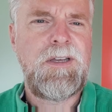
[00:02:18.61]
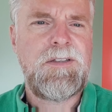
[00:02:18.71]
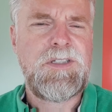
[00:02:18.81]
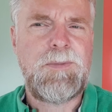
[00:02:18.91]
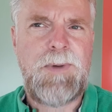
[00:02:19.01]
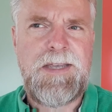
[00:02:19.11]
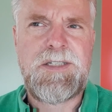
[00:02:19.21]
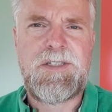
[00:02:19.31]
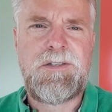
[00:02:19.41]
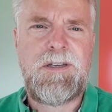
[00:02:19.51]
to the
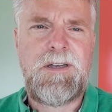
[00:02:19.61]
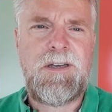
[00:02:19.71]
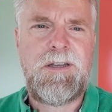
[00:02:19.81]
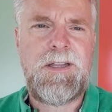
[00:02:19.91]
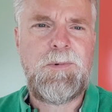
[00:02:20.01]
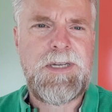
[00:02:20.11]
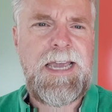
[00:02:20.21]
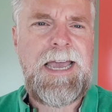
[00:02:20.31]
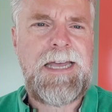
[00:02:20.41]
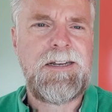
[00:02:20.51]
best that we
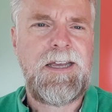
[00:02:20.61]
can,